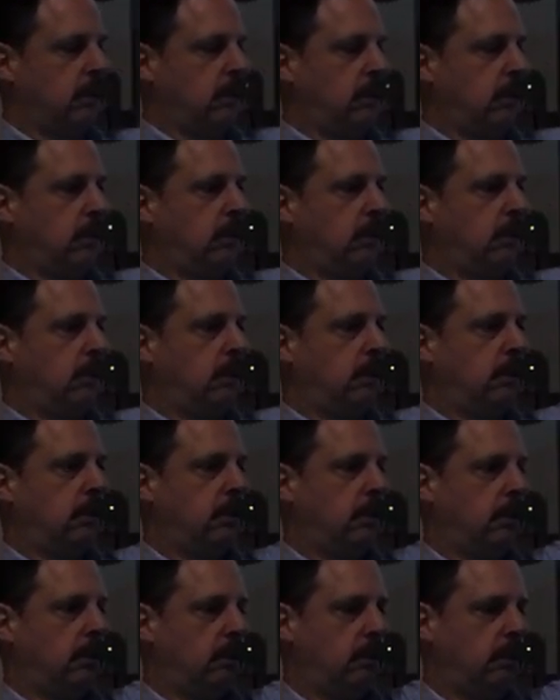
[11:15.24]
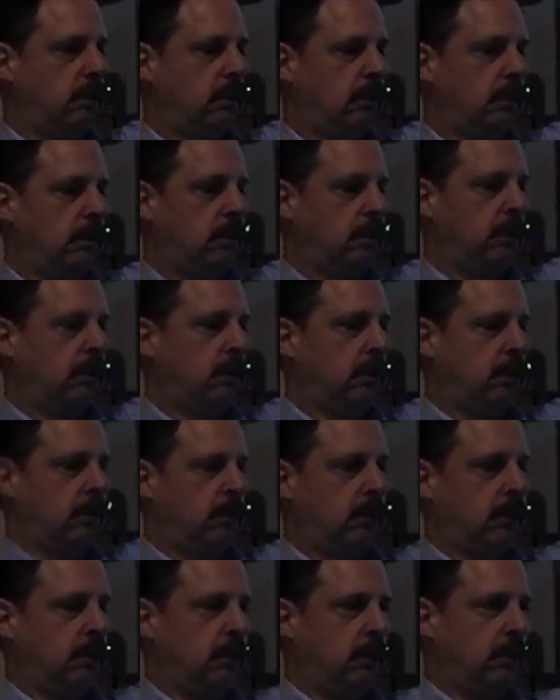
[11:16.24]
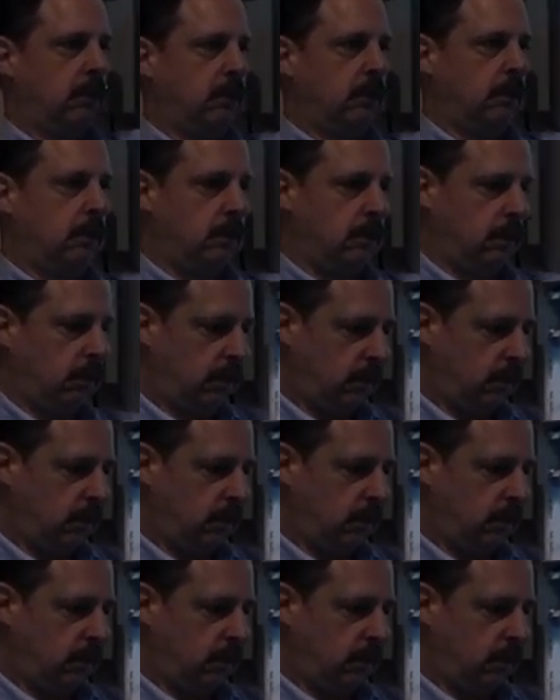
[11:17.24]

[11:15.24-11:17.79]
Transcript: No one is speaking in this clip.